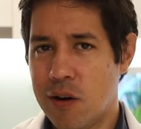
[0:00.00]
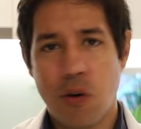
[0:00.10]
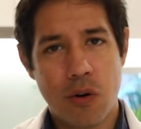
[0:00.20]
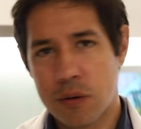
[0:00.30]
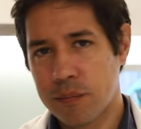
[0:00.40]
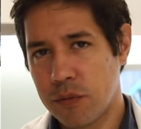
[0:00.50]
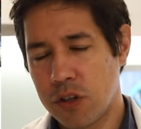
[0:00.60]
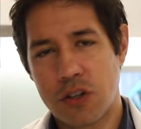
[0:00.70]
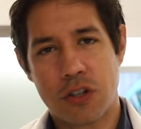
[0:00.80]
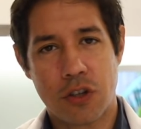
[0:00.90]
Or you
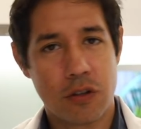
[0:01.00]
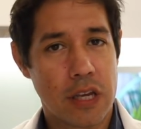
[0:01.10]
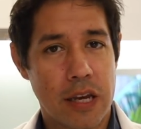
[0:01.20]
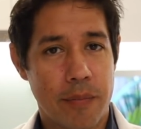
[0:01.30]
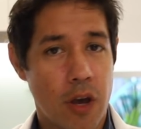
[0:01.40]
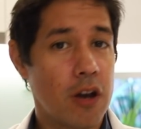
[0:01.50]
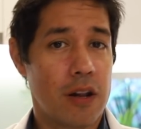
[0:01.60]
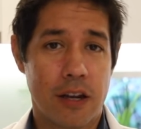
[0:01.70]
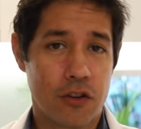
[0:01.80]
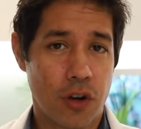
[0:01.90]
can just use their
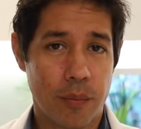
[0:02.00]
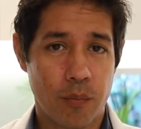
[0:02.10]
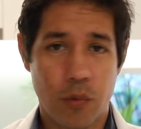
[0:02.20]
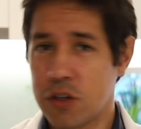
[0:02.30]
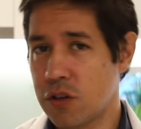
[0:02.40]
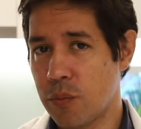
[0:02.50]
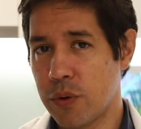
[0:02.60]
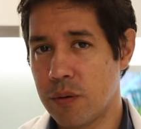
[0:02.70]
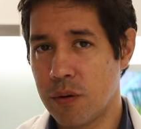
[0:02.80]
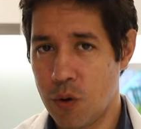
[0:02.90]
online shop, which is
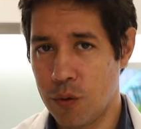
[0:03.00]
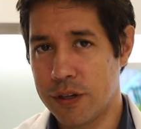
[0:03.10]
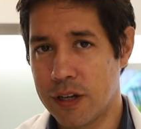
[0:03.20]
open all the